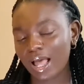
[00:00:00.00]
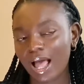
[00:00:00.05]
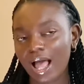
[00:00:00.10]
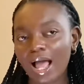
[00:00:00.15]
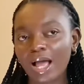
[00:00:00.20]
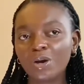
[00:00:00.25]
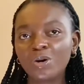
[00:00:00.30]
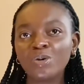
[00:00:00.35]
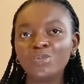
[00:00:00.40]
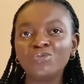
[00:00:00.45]

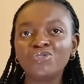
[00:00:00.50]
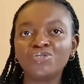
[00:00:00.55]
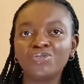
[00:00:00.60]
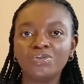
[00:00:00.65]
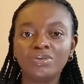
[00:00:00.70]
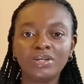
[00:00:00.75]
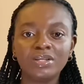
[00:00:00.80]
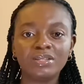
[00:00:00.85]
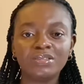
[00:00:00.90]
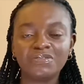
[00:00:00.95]
I hope to
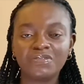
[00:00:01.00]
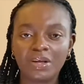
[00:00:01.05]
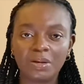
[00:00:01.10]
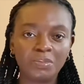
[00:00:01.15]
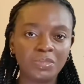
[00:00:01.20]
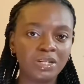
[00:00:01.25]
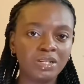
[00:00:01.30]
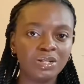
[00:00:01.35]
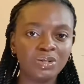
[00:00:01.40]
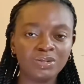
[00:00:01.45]
create a
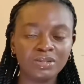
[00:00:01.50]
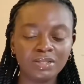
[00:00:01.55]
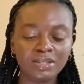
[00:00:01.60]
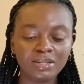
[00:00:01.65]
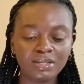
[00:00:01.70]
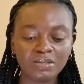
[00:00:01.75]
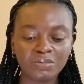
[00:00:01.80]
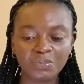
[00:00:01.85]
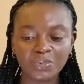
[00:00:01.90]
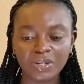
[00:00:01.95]
family on
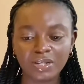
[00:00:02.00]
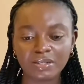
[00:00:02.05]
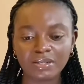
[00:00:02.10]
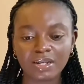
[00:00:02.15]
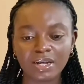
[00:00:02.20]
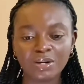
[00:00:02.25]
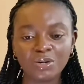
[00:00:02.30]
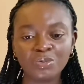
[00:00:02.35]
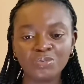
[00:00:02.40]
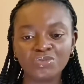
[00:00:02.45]
this space.
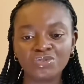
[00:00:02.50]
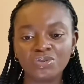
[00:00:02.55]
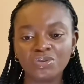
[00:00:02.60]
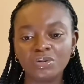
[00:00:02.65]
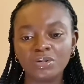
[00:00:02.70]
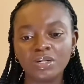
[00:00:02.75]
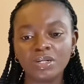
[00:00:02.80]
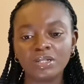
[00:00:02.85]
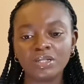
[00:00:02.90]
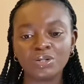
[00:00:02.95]
I hope to
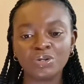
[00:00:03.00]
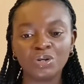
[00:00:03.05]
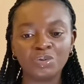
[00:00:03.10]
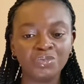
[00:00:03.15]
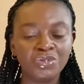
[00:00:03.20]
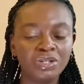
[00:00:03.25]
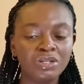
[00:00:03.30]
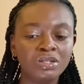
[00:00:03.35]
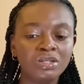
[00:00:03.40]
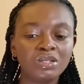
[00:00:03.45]
create a
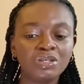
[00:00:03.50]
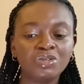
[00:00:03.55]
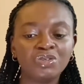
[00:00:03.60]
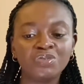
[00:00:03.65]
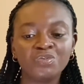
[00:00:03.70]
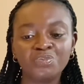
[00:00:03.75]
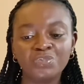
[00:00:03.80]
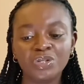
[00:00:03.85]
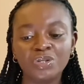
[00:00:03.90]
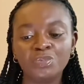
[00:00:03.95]
community
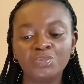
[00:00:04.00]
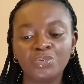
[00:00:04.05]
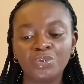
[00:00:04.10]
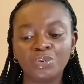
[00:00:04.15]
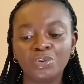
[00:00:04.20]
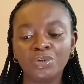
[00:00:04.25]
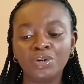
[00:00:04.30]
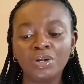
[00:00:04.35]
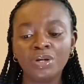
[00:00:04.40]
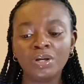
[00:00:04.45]
of
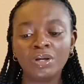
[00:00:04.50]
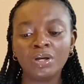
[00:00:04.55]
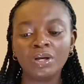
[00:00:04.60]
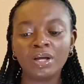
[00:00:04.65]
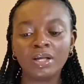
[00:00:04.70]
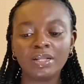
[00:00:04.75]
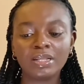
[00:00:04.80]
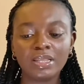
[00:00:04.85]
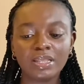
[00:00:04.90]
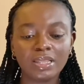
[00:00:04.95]
people
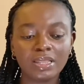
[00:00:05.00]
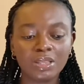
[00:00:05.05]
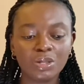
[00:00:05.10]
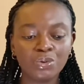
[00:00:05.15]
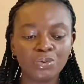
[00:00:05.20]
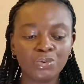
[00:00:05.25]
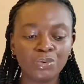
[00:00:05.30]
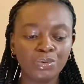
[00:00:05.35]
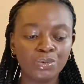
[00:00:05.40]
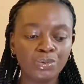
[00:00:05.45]

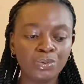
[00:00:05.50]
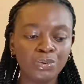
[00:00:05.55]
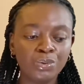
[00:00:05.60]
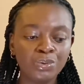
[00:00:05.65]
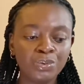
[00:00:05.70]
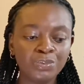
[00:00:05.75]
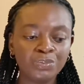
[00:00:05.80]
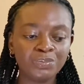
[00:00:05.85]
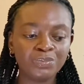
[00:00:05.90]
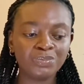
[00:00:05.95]
who
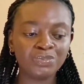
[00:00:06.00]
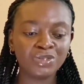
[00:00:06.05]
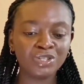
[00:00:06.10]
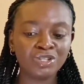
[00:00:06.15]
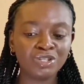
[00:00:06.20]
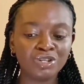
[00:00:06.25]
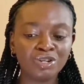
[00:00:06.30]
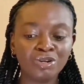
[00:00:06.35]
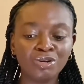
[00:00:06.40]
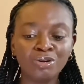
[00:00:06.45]

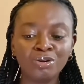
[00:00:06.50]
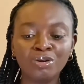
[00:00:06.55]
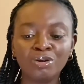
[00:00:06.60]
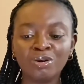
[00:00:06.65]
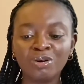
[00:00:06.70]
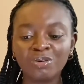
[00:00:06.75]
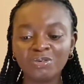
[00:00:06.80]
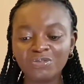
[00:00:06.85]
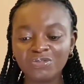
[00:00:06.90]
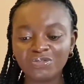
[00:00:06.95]

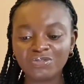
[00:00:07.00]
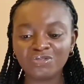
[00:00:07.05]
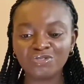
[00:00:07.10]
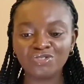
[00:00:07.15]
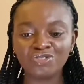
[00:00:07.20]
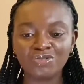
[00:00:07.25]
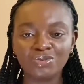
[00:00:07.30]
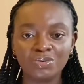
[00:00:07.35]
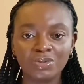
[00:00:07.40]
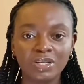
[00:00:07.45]
love
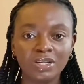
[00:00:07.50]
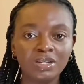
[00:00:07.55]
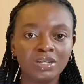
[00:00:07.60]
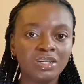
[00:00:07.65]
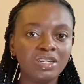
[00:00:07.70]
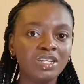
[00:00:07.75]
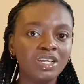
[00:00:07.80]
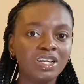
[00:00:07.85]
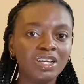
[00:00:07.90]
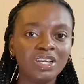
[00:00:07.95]
to
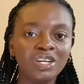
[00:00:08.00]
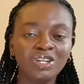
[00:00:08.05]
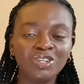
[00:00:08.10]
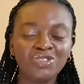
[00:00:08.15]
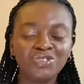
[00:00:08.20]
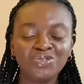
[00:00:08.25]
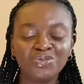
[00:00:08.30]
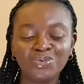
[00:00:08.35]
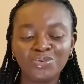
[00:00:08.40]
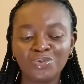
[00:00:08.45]

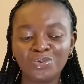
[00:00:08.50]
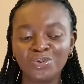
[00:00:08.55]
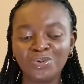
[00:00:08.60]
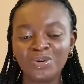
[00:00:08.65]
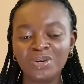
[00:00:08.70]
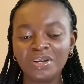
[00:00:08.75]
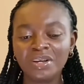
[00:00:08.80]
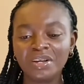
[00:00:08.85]
engage, who